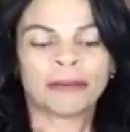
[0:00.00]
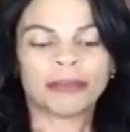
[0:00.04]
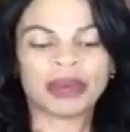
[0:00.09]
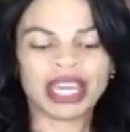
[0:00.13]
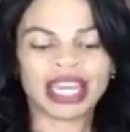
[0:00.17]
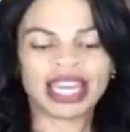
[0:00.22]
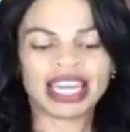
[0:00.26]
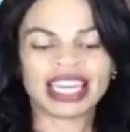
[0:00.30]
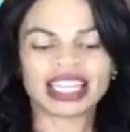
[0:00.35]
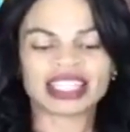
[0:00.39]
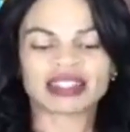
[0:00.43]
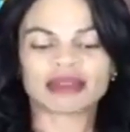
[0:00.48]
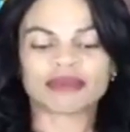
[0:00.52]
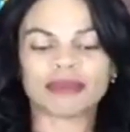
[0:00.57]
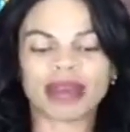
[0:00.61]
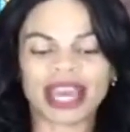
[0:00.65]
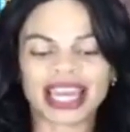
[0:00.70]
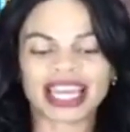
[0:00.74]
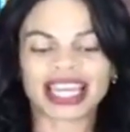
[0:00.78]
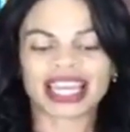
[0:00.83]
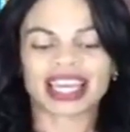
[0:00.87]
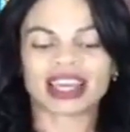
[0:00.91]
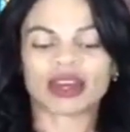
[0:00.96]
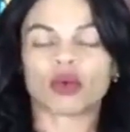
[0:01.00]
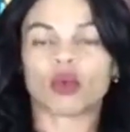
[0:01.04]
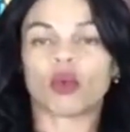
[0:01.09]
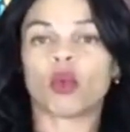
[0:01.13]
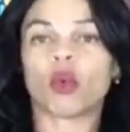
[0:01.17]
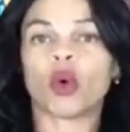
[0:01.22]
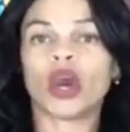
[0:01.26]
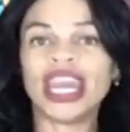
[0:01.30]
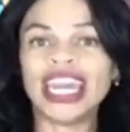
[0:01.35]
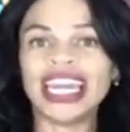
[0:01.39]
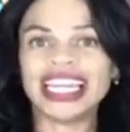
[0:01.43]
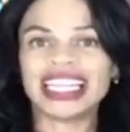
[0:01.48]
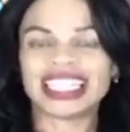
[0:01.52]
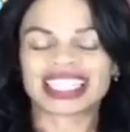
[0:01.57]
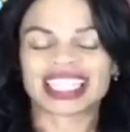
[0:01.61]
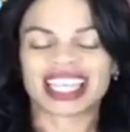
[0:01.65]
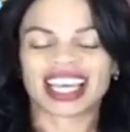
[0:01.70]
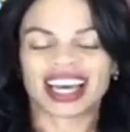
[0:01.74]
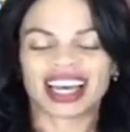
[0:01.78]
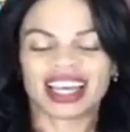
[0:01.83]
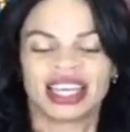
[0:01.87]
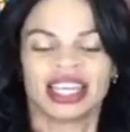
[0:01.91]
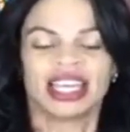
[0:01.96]
beings, making
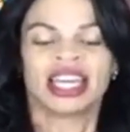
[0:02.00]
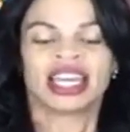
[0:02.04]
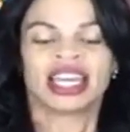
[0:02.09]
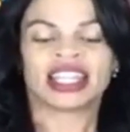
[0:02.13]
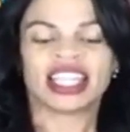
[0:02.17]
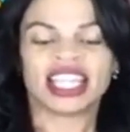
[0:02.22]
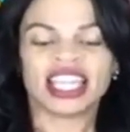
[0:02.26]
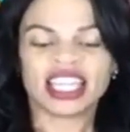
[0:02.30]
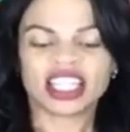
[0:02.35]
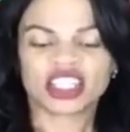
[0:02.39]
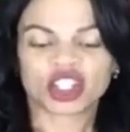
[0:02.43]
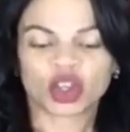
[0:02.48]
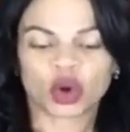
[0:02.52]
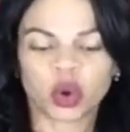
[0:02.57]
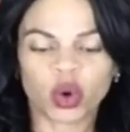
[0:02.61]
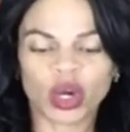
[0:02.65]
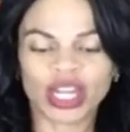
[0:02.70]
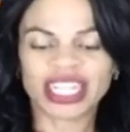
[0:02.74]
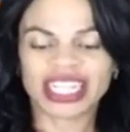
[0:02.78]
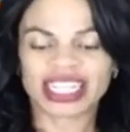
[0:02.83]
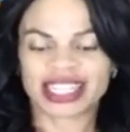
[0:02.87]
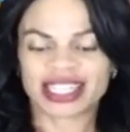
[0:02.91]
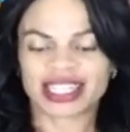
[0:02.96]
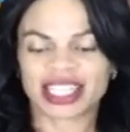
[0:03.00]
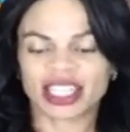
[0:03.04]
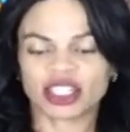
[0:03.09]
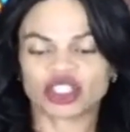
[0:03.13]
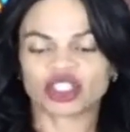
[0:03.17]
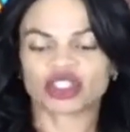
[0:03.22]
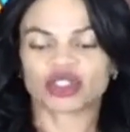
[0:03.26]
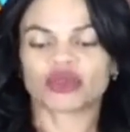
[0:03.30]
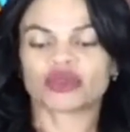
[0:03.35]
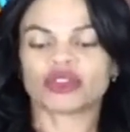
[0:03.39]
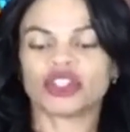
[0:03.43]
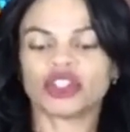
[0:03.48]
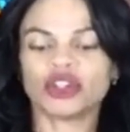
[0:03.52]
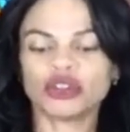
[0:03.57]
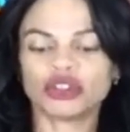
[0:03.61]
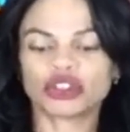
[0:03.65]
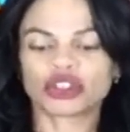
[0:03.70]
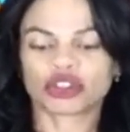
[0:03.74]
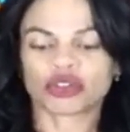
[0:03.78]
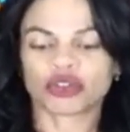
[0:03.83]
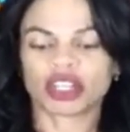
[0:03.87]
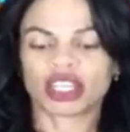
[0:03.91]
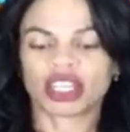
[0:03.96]
wheat the quintessential
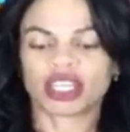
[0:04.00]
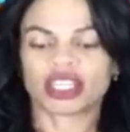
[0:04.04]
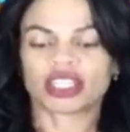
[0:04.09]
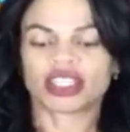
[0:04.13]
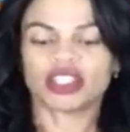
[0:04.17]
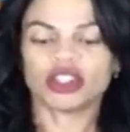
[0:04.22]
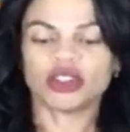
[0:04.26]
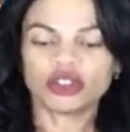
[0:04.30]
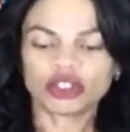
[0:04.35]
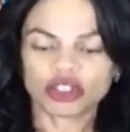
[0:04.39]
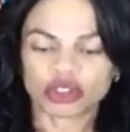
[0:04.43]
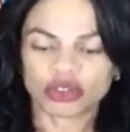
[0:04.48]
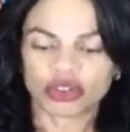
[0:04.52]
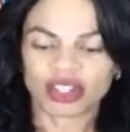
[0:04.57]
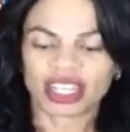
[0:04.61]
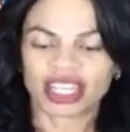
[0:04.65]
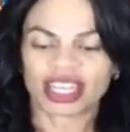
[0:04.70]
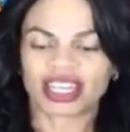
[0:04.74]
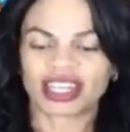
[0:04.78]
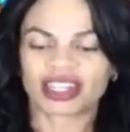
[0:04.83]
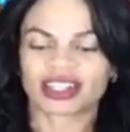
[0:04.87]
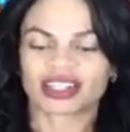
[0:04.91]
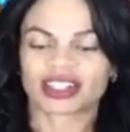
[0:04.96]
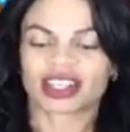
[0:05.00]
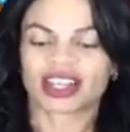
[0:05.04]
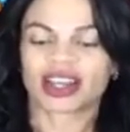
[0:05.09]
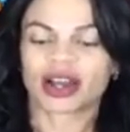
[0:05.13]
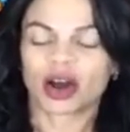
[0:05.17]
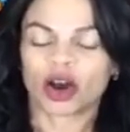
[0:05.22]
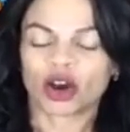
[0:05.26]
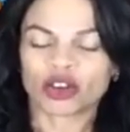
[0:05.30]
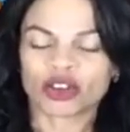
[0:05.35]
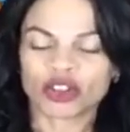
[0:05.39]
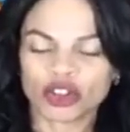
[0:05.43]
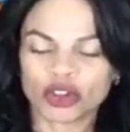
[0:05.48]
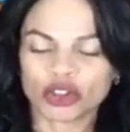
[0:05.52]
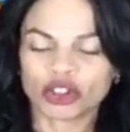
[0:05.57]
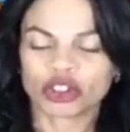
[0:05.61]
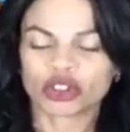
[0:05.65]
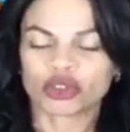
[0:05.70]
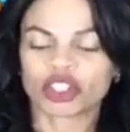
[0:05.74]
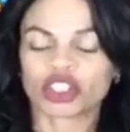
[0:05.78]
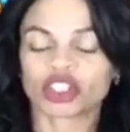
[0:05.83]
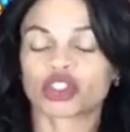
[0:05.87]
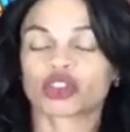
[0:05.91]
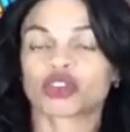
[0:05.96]
nutrient or
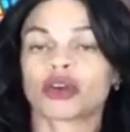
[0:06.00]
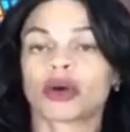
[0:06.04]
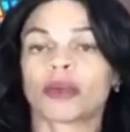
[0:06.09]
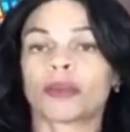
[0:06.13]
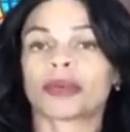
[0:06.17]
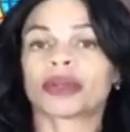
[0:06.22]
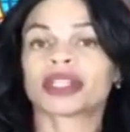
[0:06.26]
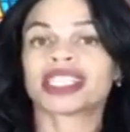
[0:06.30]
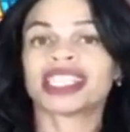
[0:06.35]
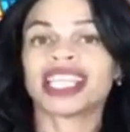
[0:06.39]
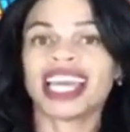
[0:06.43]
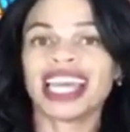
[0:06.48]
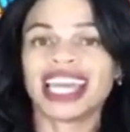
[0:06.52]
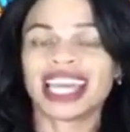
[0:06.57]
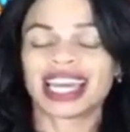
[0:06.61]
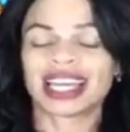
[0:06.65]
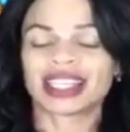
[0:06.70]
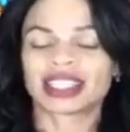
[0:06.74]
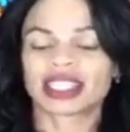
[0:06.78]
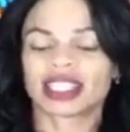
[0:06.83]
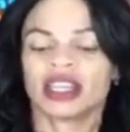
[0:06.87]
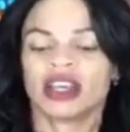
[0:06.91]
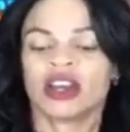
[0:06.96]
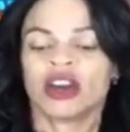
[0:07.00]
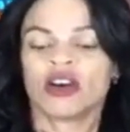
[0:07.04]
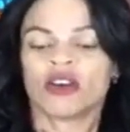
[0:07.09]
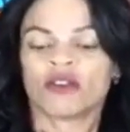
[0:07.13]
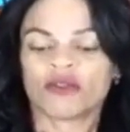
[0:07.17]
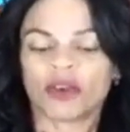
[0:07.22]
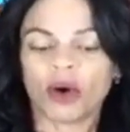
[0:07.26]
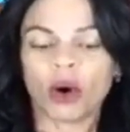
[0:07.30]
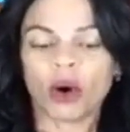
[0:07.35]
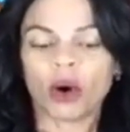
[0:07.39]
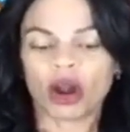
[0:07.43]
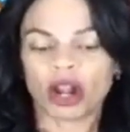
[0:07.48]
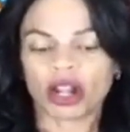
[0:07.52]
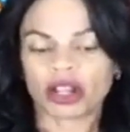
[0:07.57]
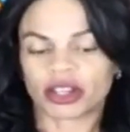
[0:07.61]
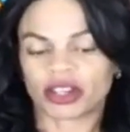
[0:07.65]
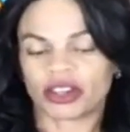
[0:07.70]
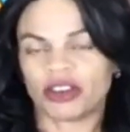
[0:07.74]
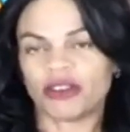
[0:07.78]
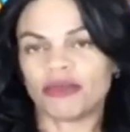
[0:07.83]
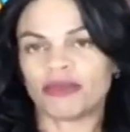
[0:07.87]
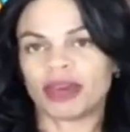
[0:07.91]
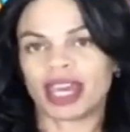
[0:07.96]
nutritional plant for
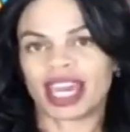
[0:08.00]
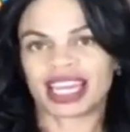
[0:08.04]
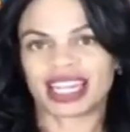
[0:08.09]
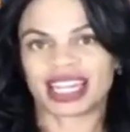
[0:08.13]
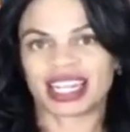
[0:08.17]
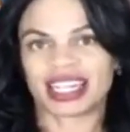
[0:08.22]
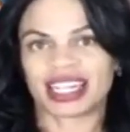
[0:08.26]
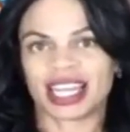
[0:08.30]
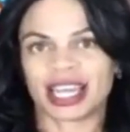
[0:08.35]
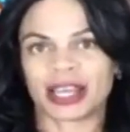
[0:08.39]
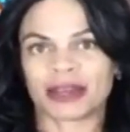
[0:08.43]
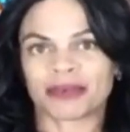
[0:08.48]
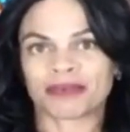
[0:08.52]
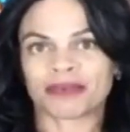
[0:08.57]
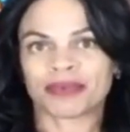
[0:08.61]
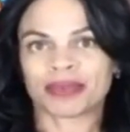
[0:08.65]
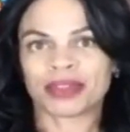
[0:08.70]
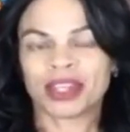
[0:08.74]
humanity.